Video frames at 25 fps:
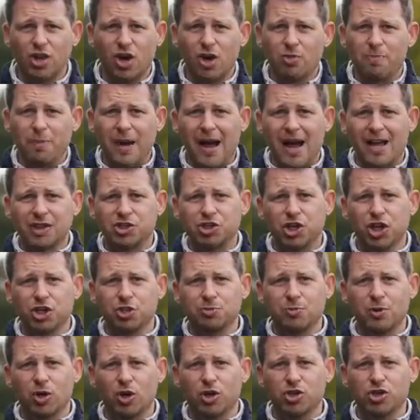no bad
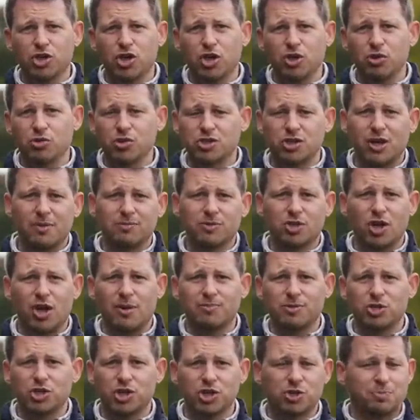judgment on you.
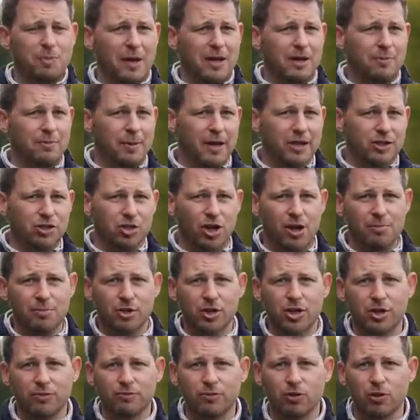Sometimes you just spend a bit of time
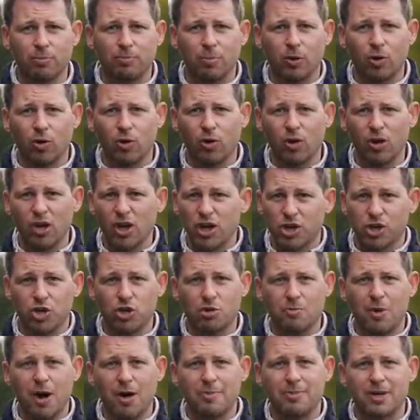looking for a ball.
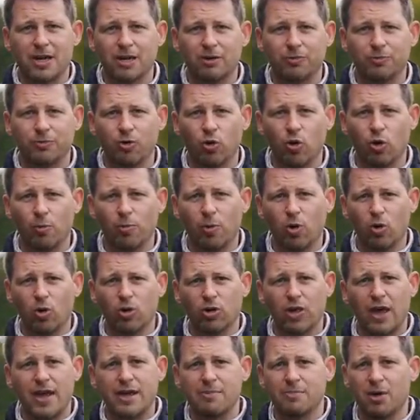You might be in a
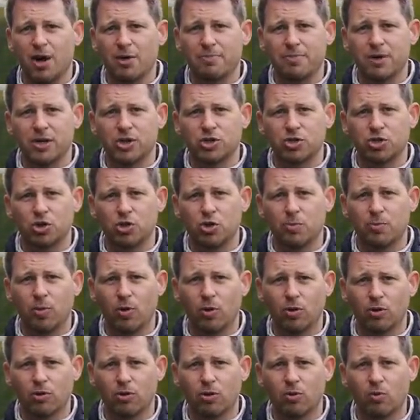4-ball, they might be a
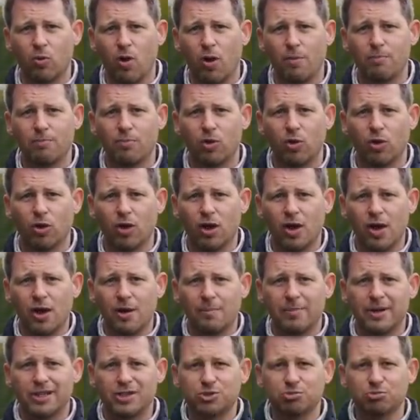2-ball or a 1-ball,
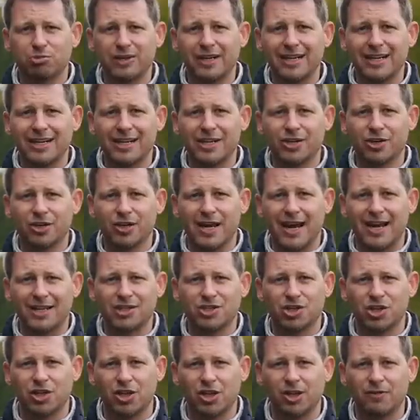but it's really good
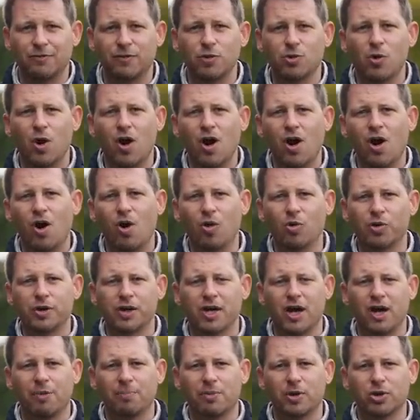etiquette. If you are
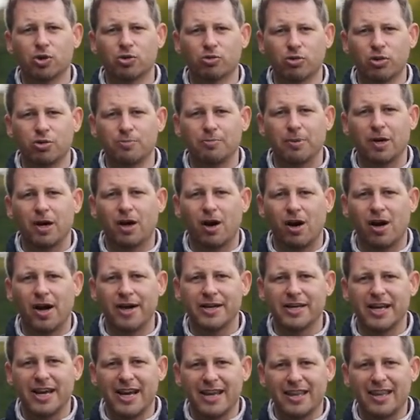holding up a group
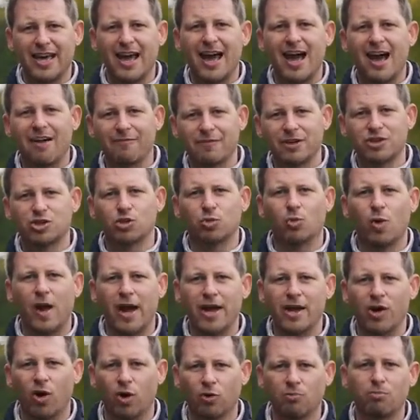behind, they're having to
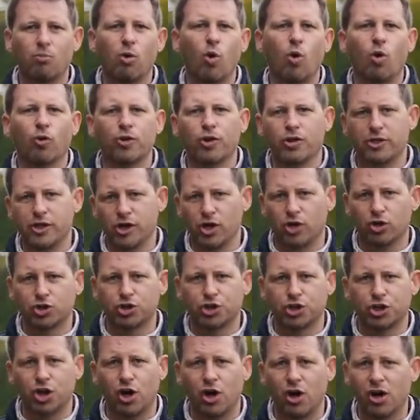wait on more than the odd
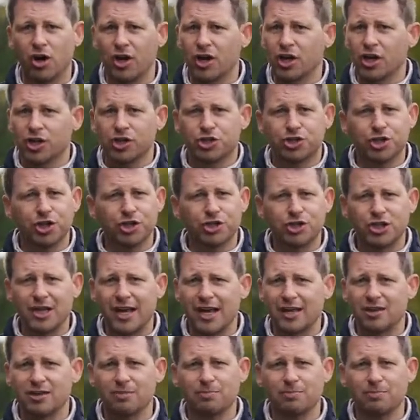shot. Just let